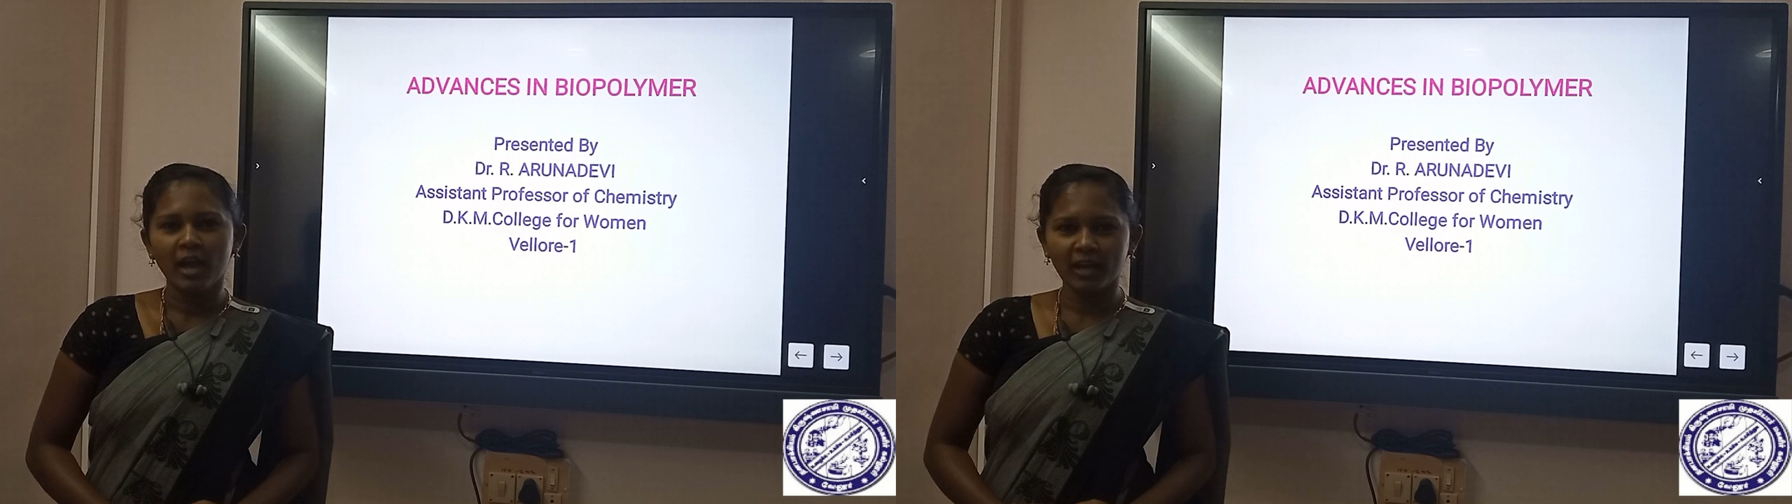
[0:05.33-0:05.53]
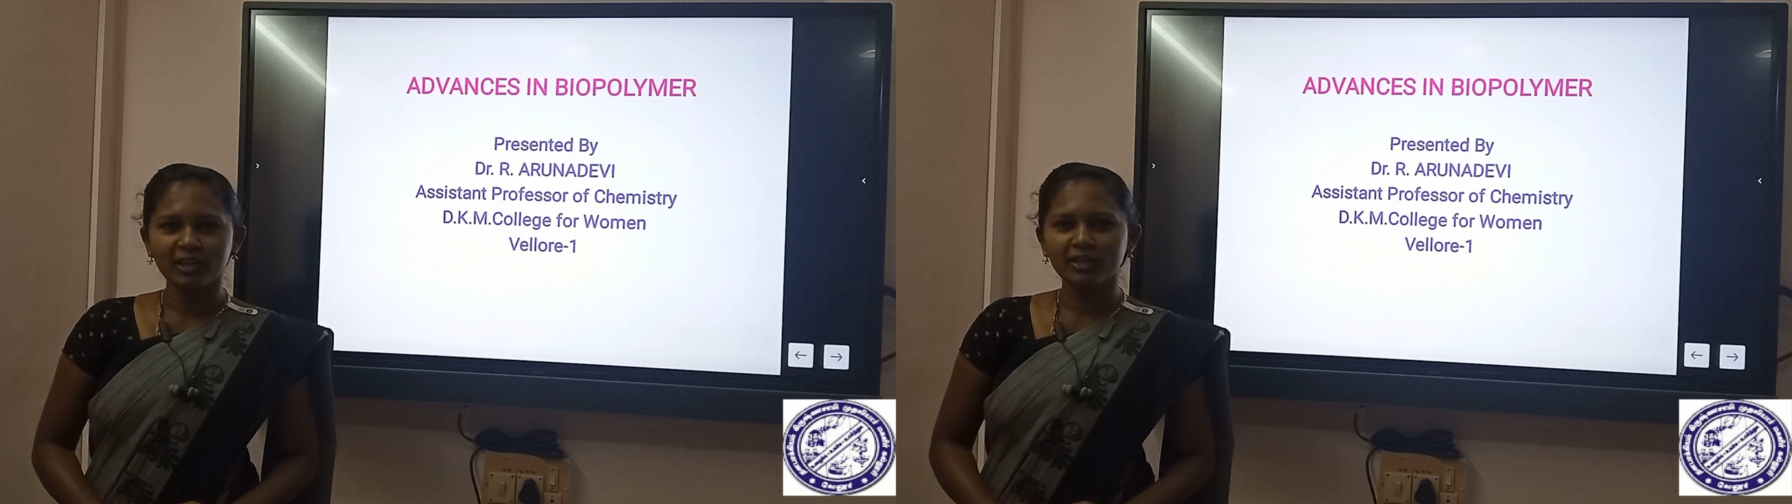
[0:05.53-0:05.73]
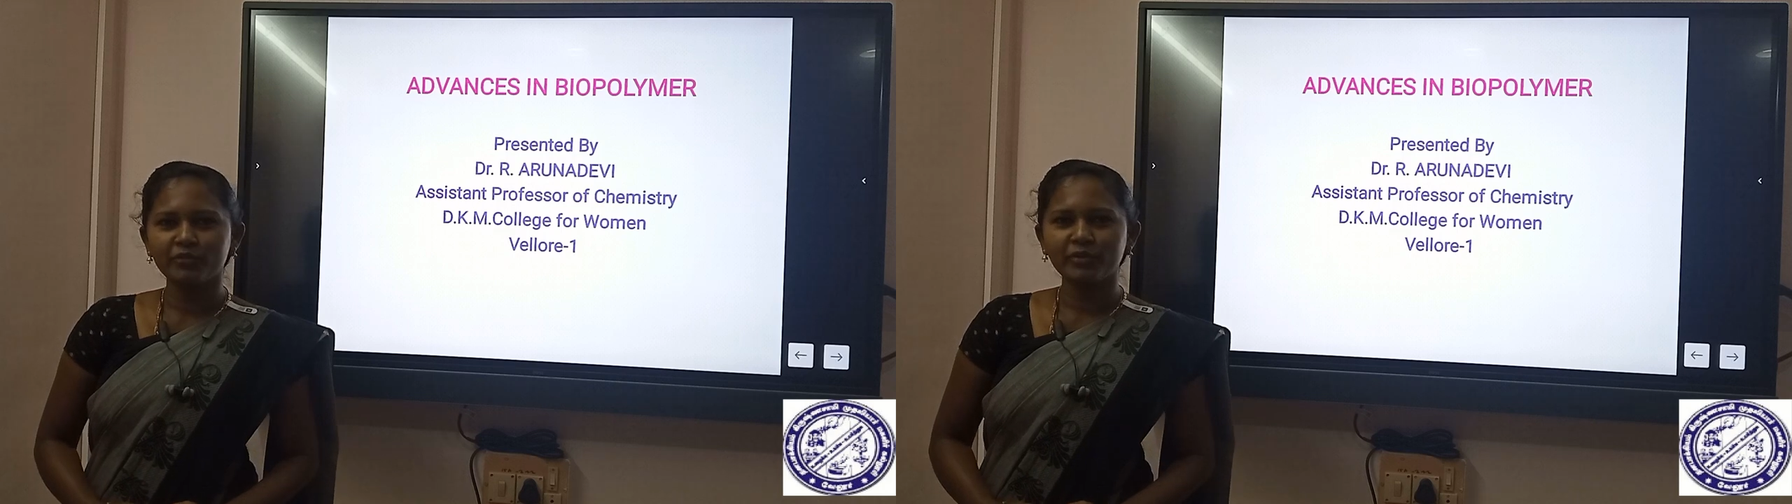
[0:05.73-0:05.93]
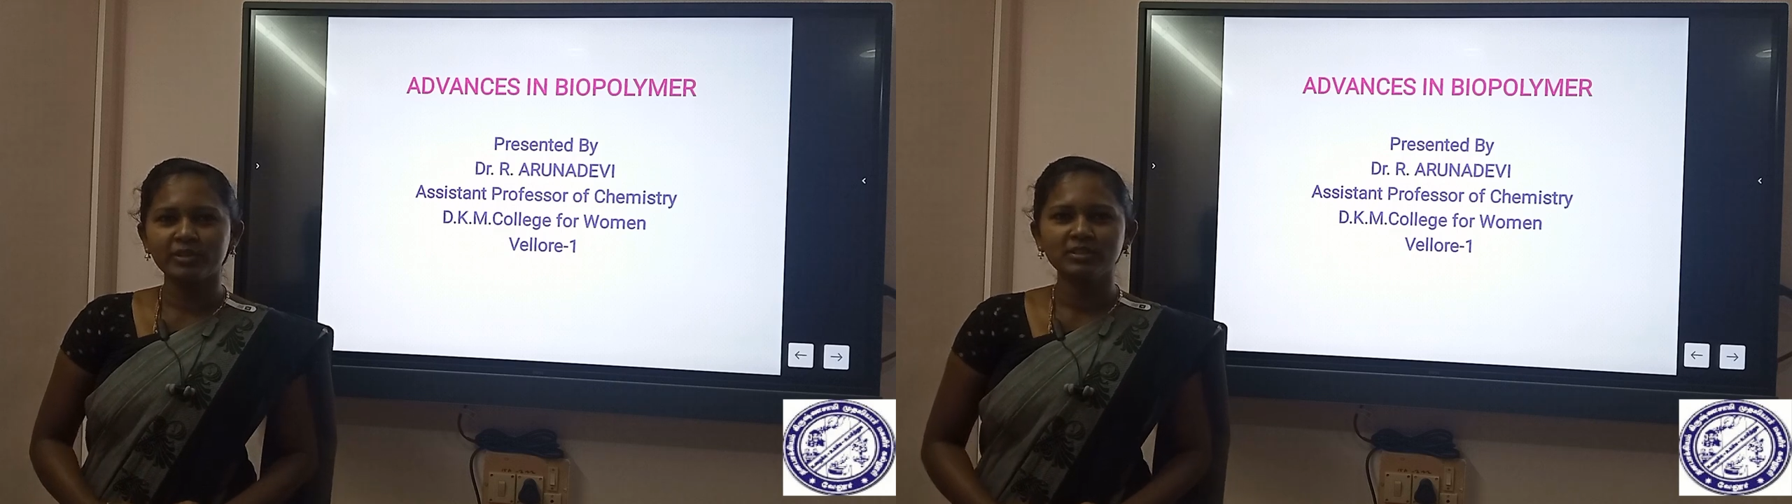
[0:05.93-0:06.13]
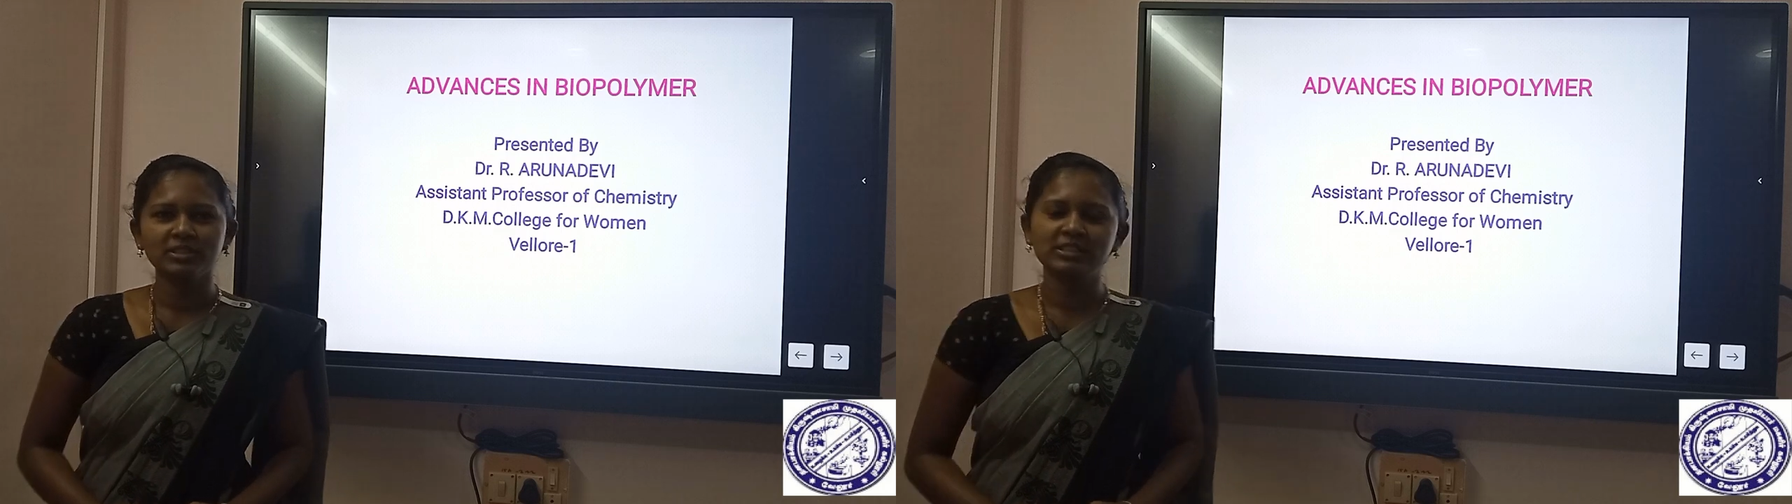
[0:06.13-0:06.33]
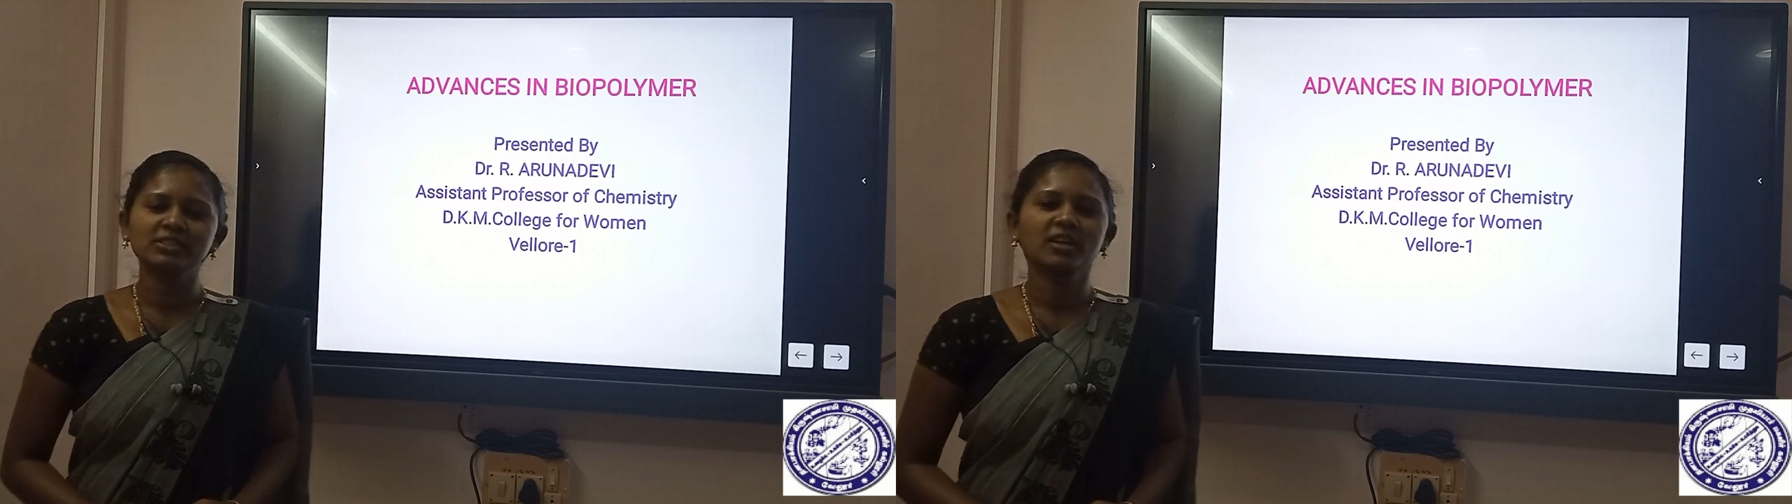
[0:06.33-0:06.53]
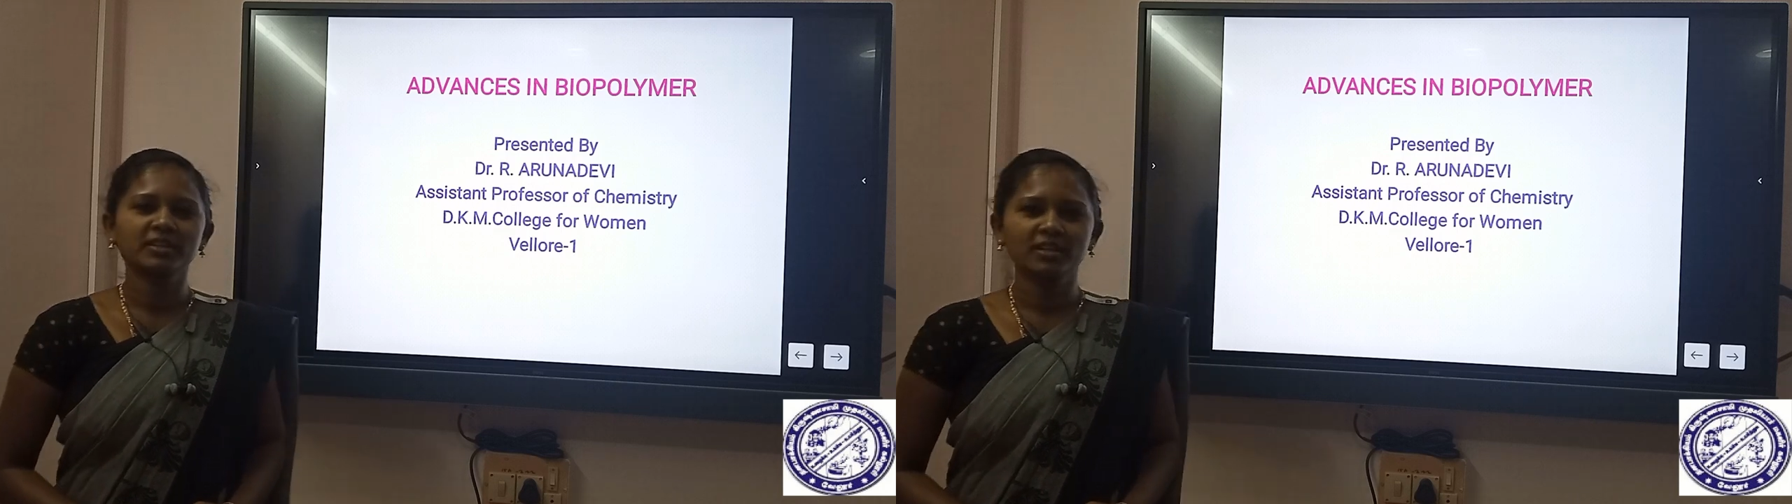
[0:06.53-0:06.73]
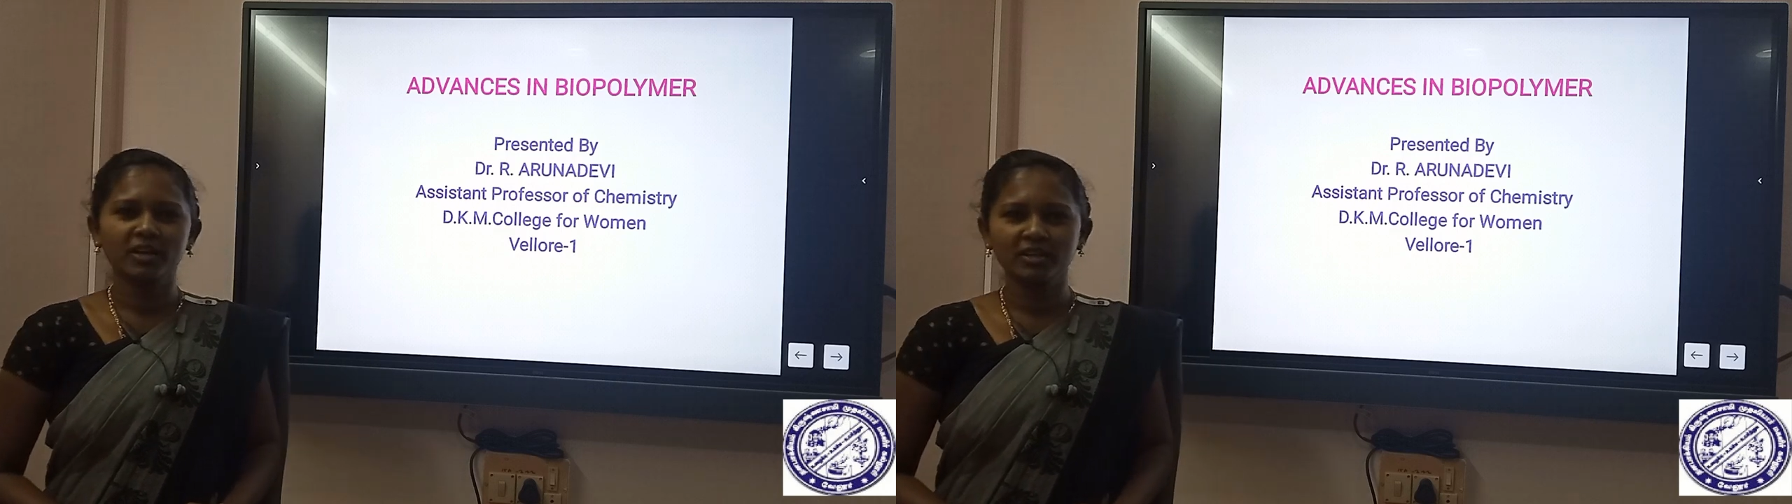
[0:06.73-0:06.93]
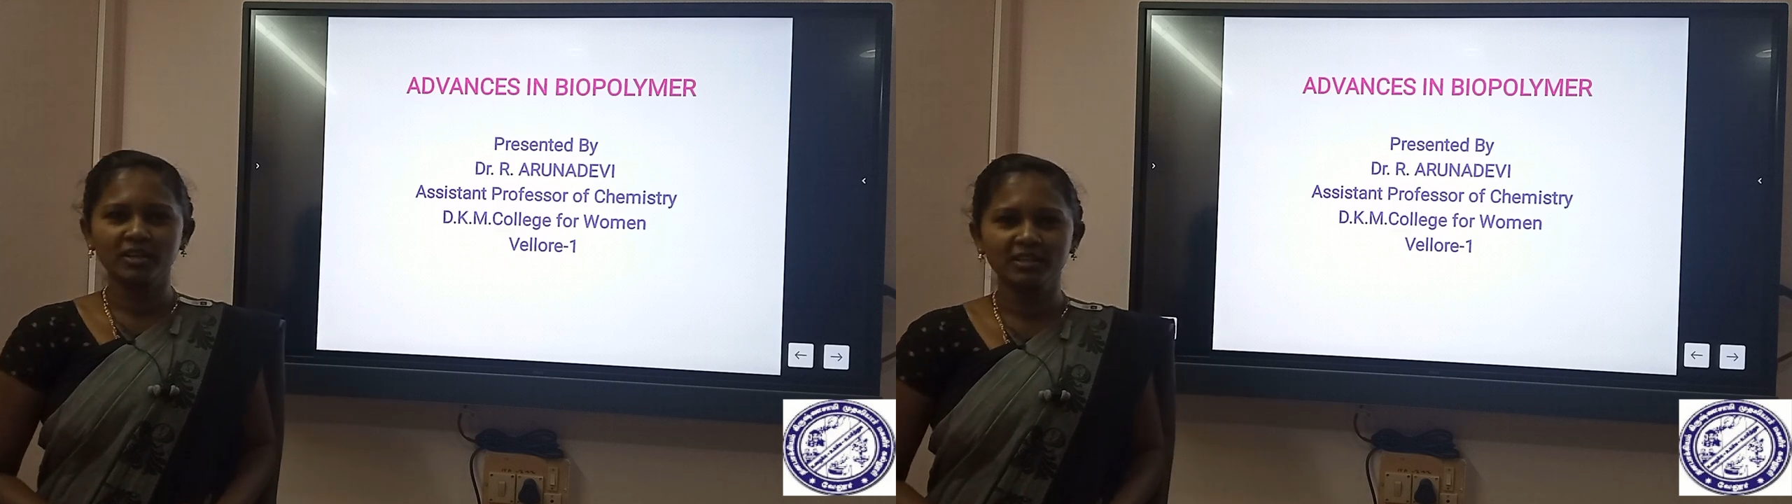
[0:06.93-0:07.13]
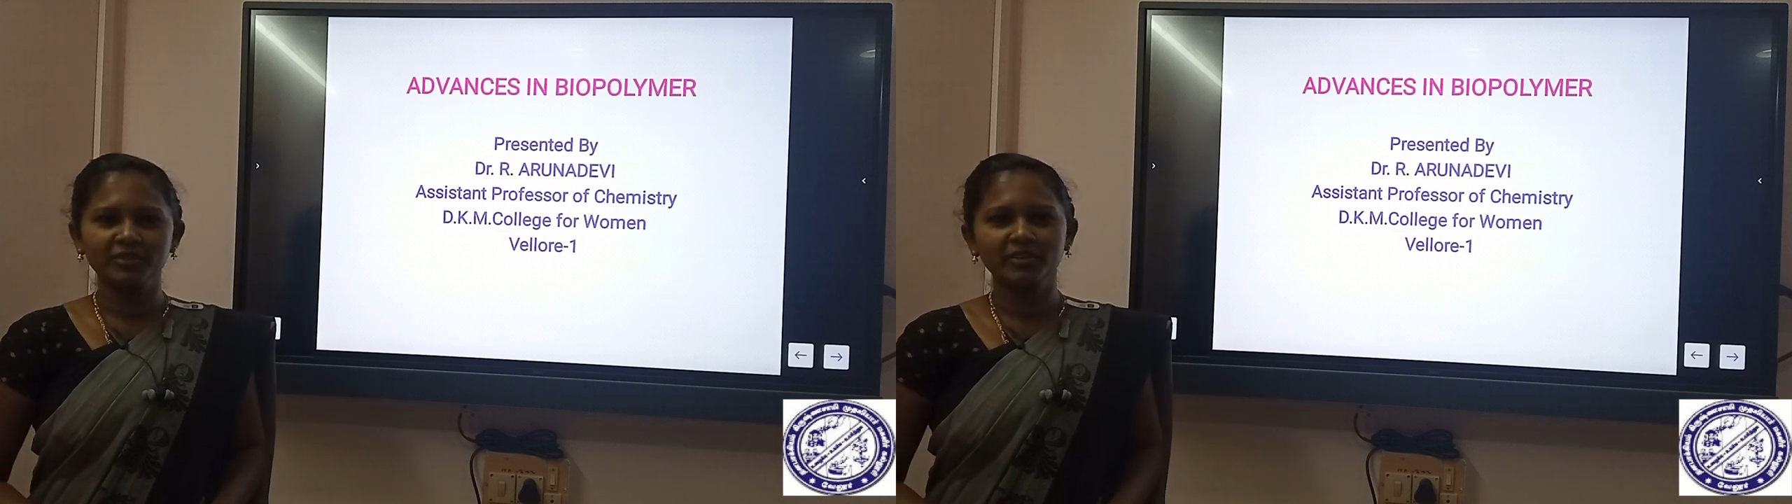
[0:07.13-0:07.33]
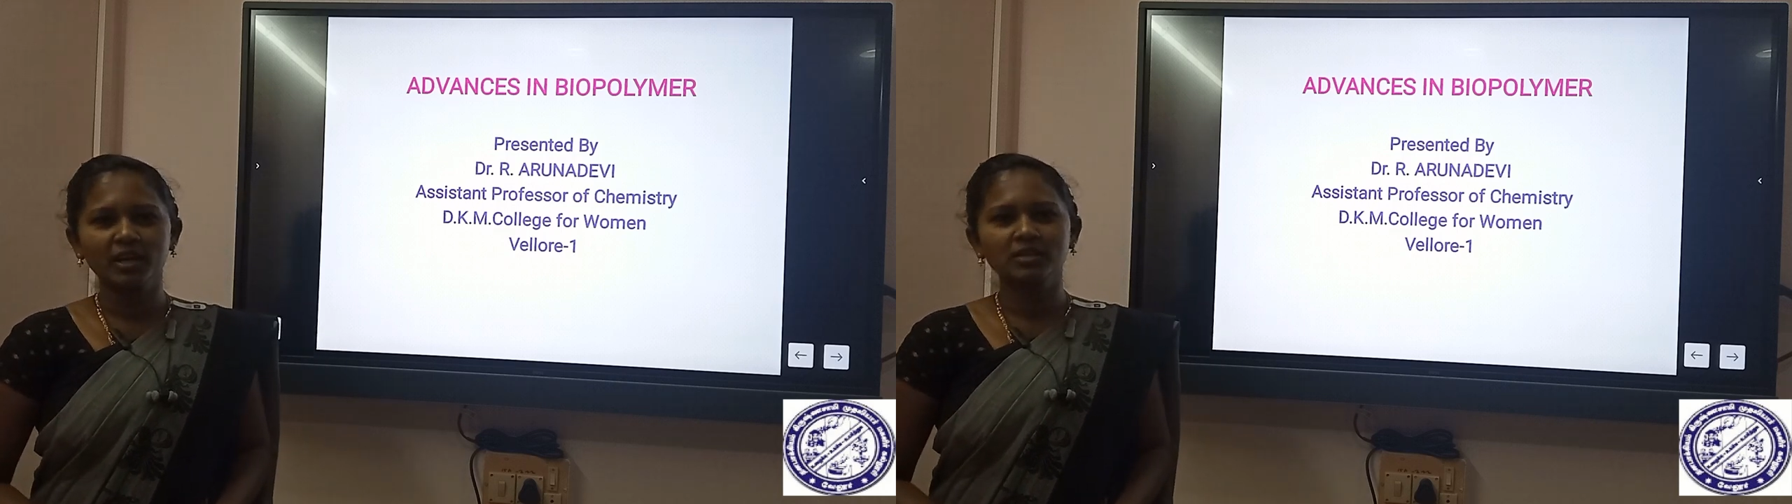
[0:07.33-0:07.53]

Hello everyone, this is Dr.R.ARUNADEVI,